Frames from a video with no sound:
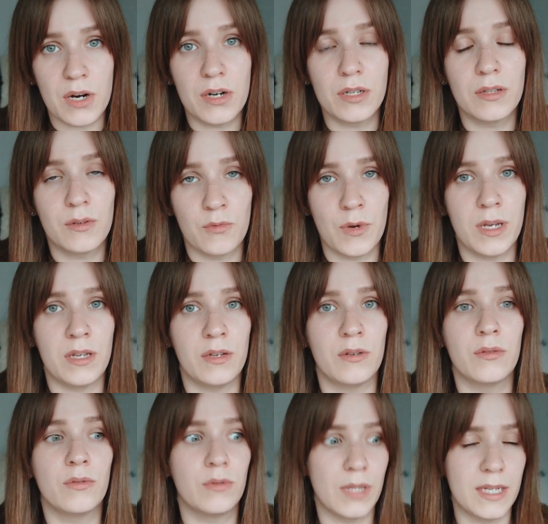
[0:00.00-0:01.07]
card when
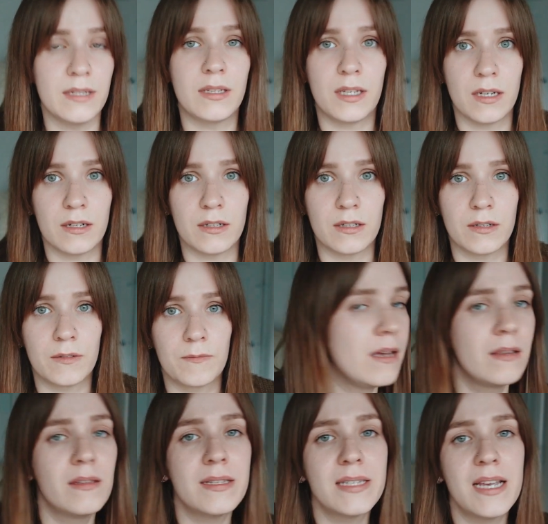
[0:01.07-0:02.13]
you land here.
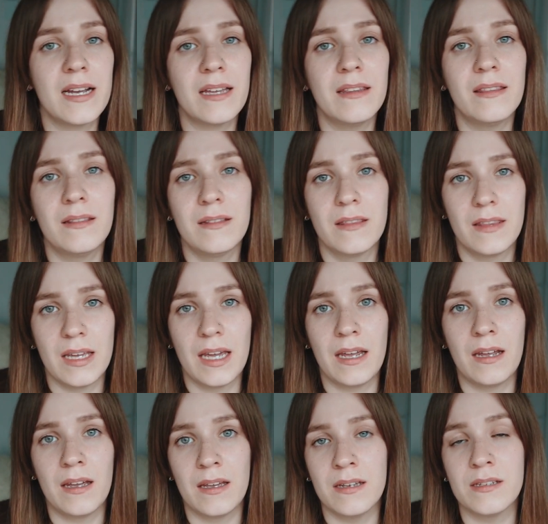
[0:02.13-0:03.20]
The second
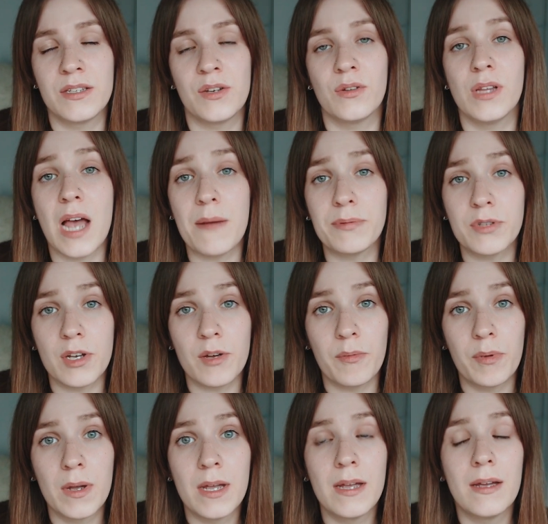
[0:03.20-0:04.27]
thing is your laptop.
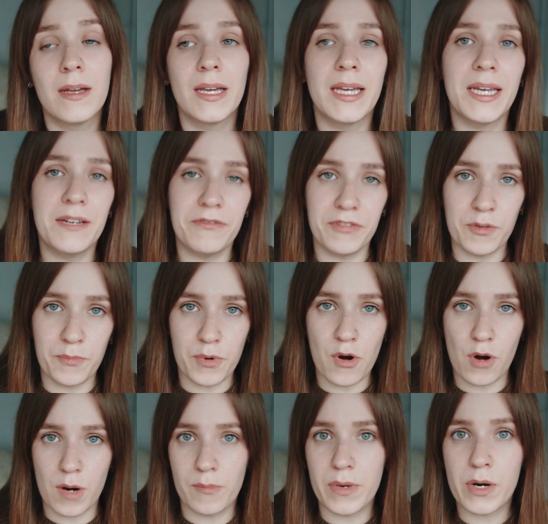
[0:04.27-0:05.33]
If your
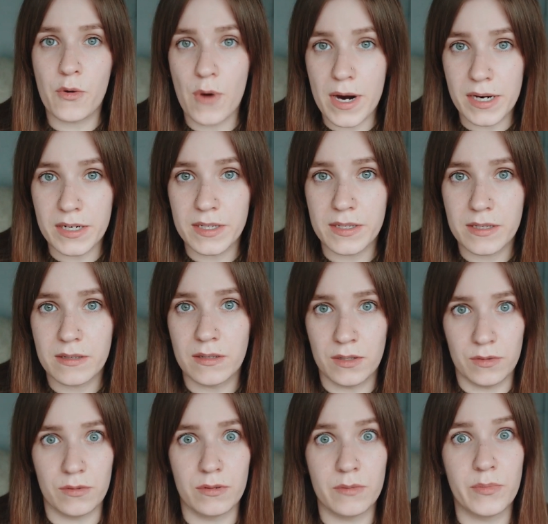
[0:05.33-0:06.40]
program requires
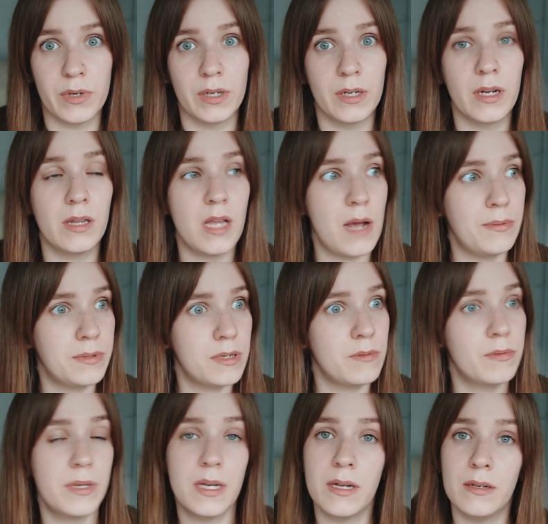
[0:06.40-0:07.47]
you to bring a laptop,
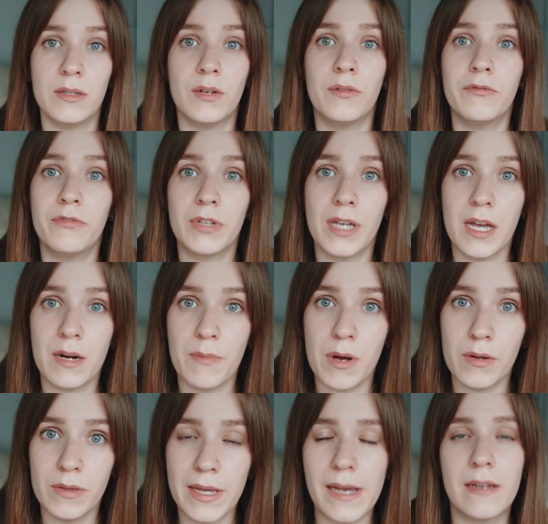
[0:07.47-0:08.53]
then don't forget
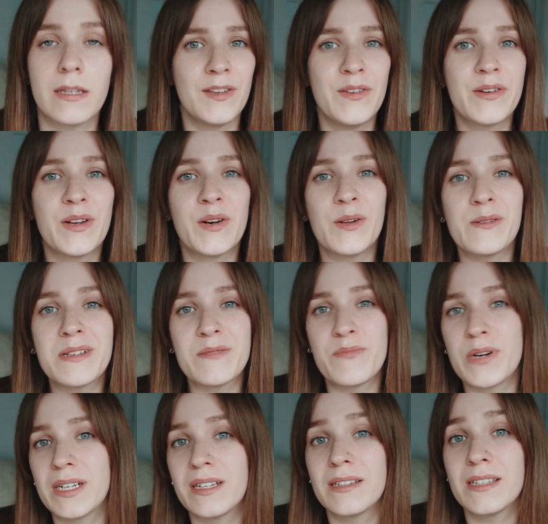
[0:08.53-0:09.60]
about that. You can always
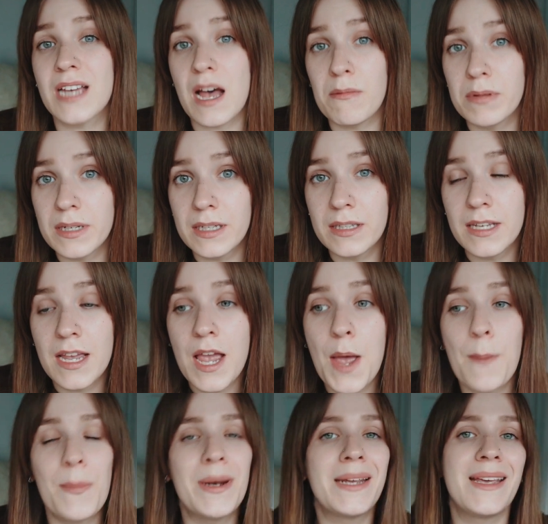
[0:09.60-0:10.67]
bring a tablet,
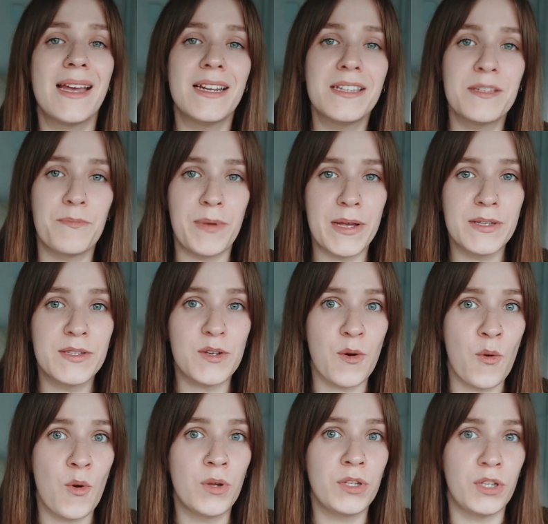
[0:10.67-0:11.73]
but again, it depends
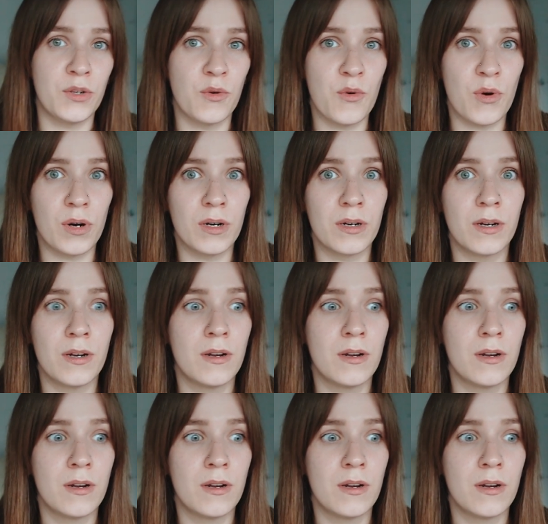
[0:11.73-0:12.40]
on your